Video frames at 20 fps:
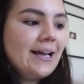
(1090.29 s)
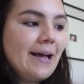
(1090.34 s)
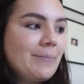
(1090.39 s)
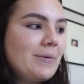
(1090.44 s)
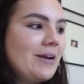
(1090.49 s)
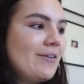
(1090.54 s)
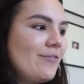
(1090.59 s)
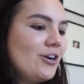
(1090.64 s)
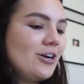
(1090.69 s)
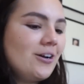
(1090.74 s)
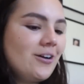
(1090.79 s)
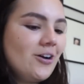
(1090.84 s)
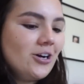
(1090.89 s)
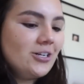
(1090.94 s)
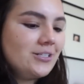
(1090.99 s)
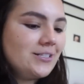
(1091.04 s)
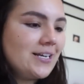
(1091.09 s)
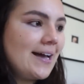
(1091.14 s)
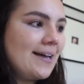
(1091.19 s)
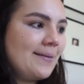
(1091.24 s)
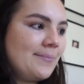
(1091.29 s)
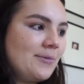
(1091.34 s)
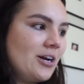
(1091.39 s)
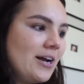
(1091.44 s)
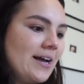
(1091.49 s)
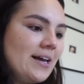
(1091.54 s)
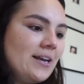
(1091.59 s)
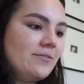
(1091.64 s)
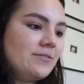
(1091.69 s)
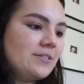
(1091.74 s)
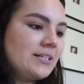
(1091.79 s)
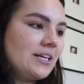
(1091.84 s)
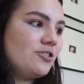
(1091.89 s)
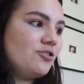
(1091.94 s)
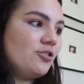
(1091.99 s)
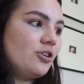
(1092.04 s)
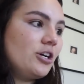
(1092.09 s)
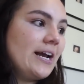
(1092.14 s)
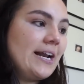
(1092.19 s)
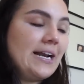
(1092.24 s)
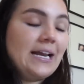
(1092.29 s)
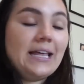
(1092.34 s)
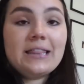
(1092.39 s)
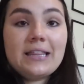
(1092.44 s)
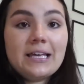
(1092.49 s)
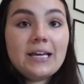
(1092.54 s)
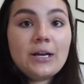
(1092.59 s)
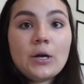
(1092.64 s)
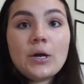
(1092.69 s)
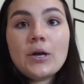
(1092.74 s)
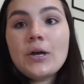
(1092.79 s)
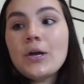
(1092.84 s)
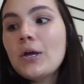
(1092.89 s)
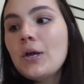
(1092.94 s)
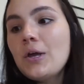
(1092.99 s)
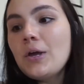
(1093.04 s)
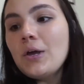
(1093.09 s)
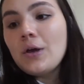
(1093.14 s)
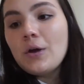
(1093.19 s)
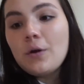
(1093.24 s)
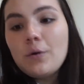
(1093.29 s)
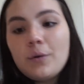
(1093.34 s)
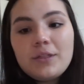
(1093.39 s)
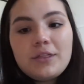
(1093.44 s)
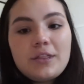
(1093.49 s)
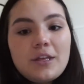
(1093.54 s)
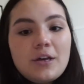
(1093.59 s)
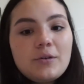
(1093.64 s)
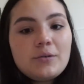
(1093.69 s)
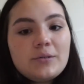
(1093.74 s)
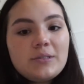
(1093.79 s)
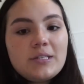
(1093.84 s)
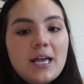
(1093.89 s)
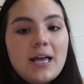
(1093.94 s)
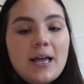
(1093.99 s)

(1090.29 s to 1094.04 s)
I'm never on time or ahead of schedule or anything with those.